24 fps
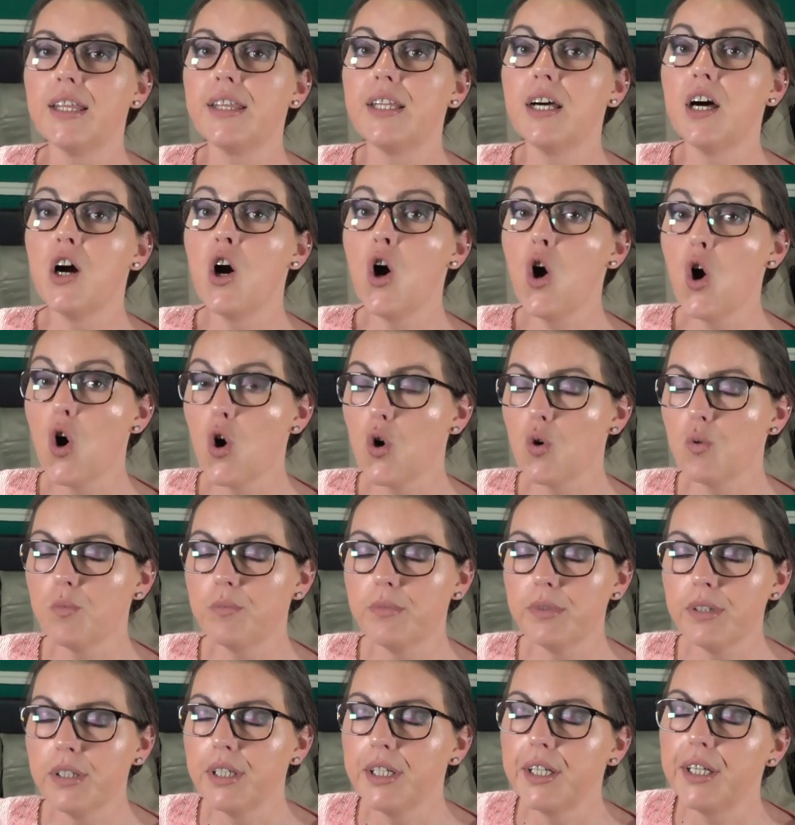The
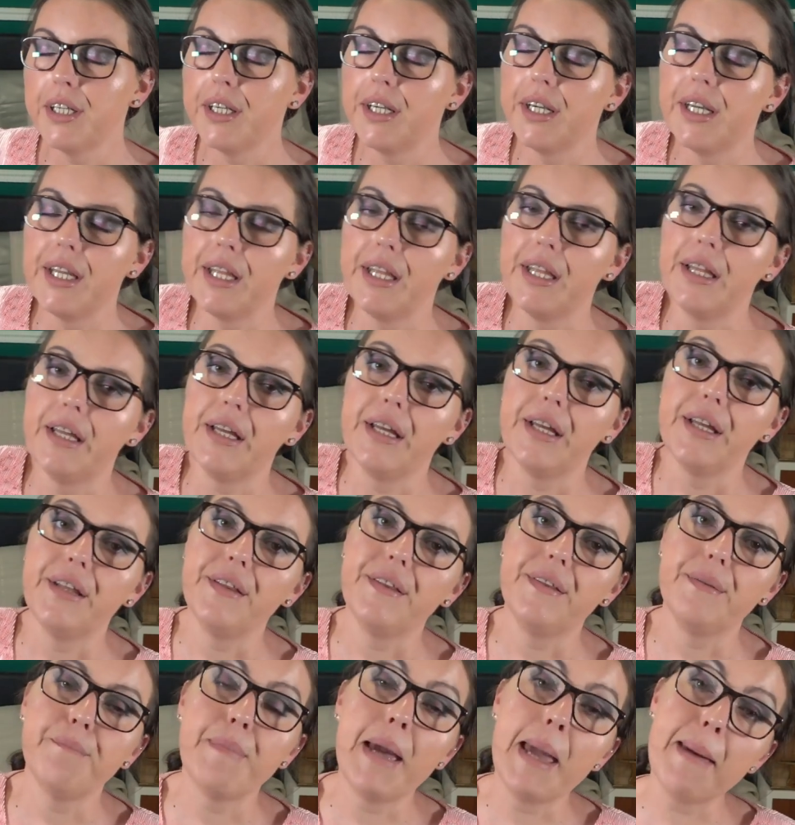home
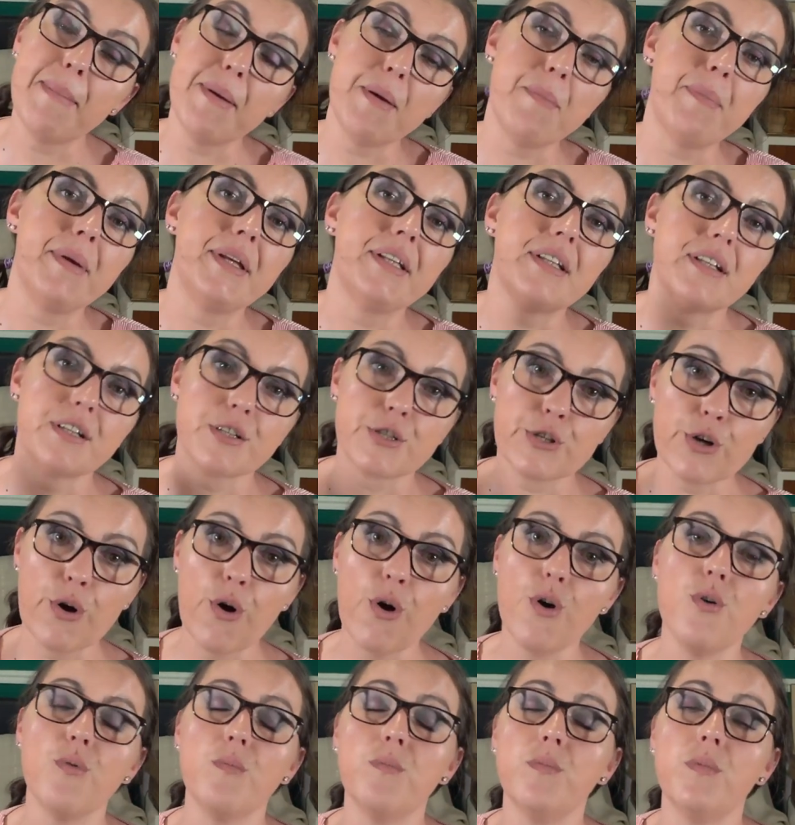Baby Peter's
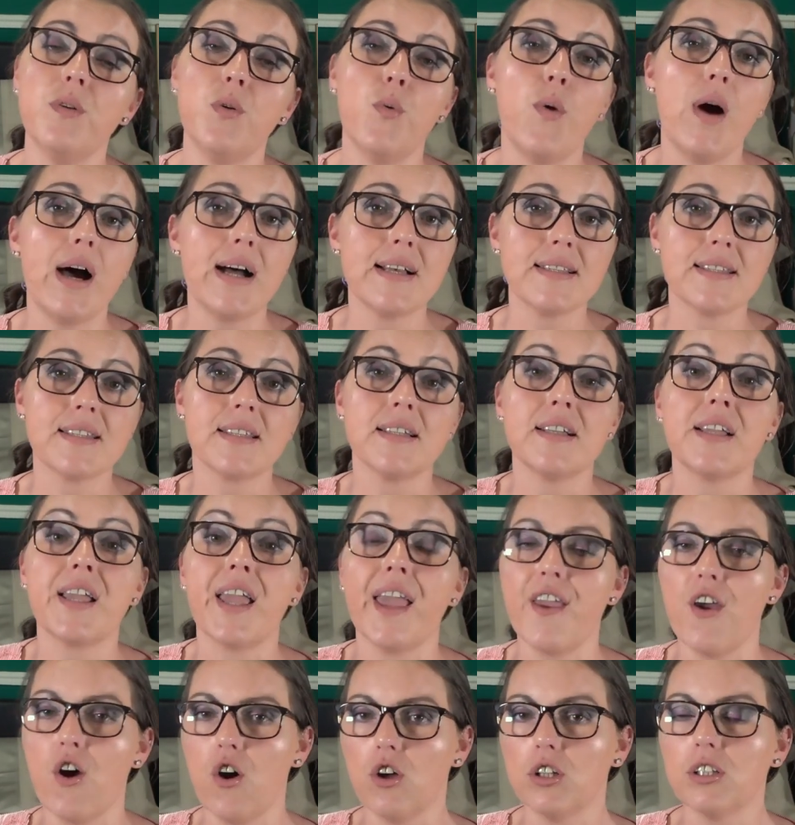home was
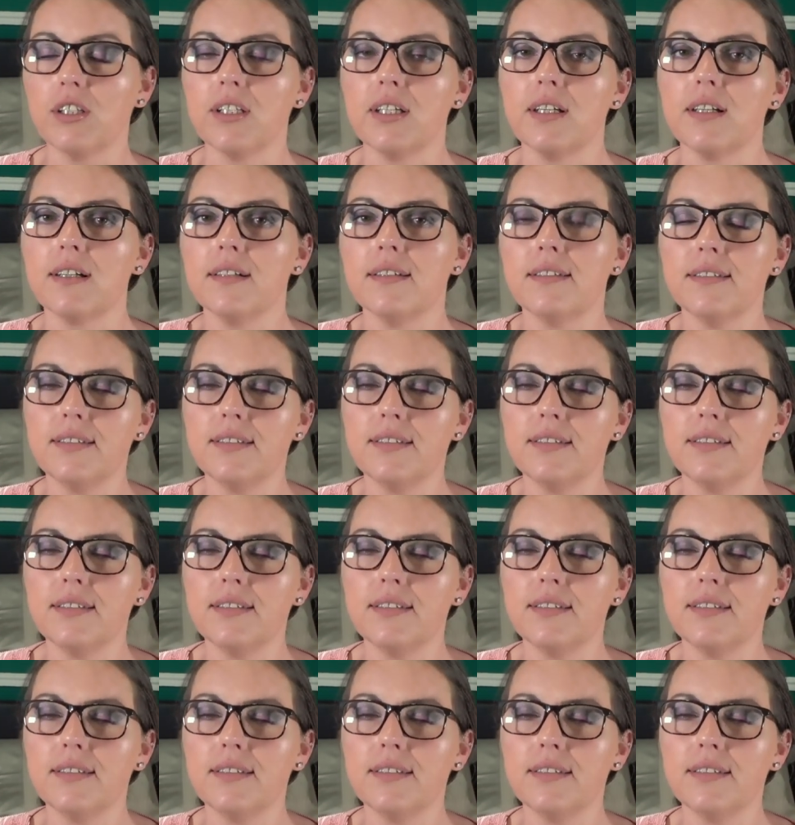chaotic,